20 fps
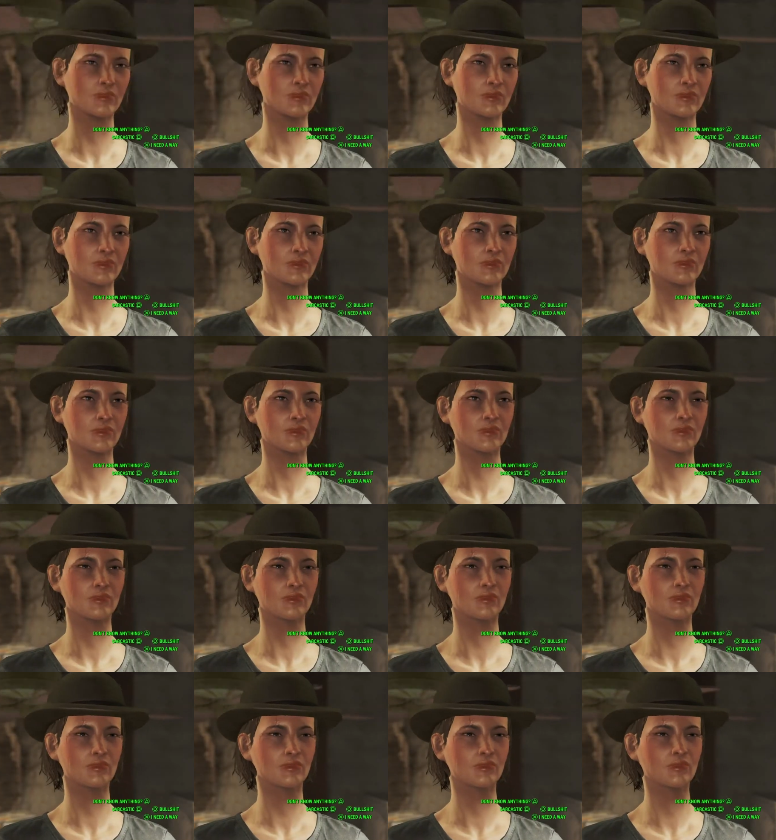
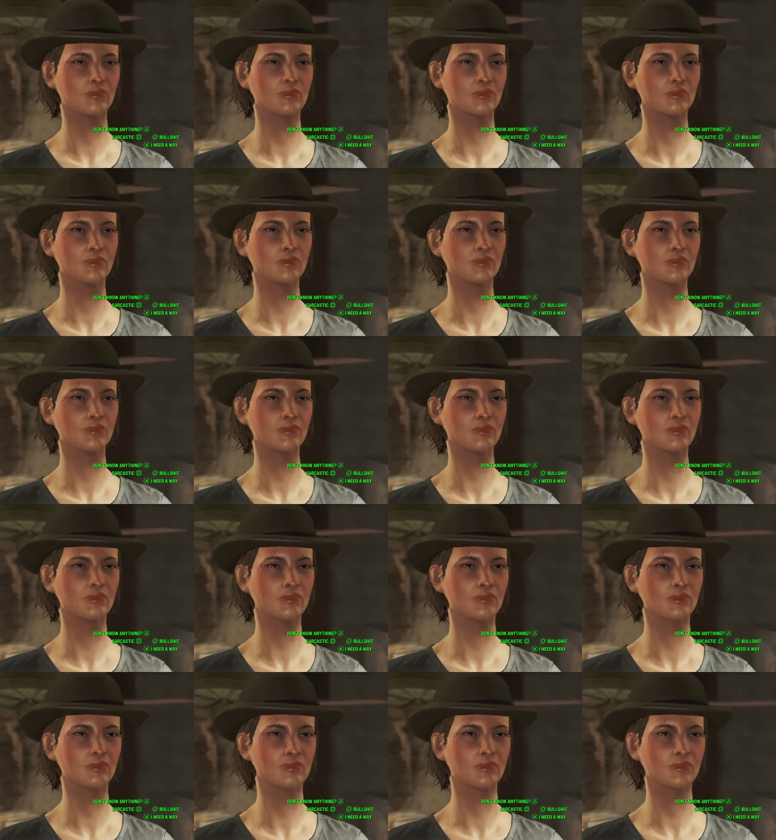
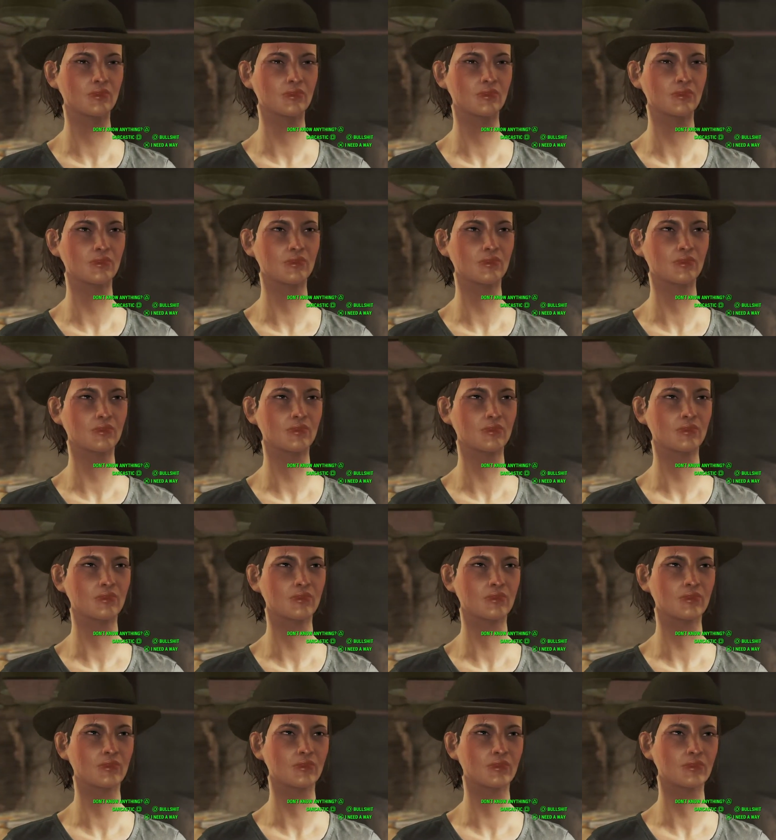
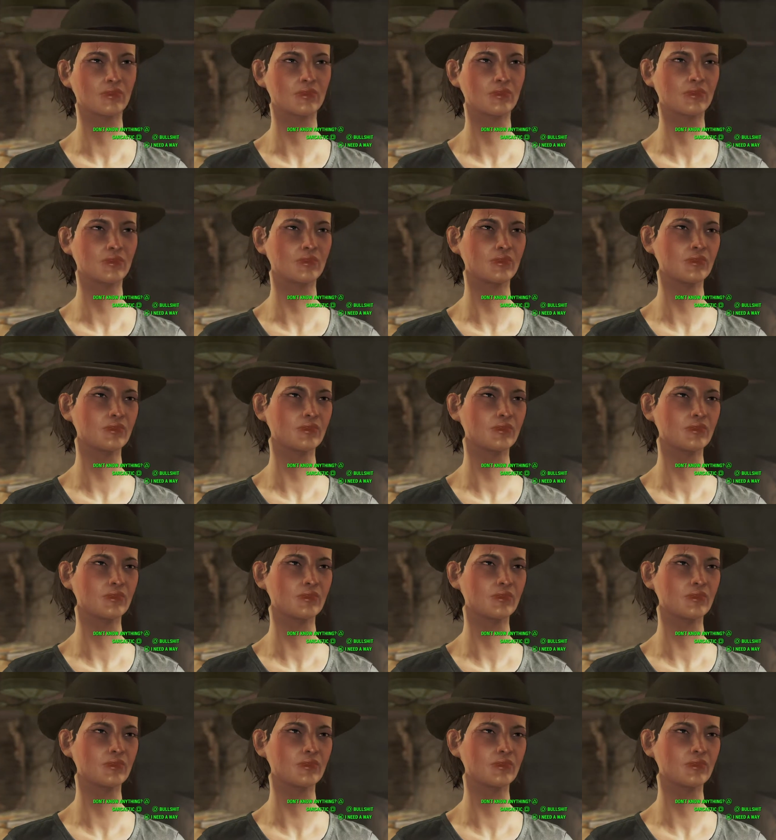[no speech]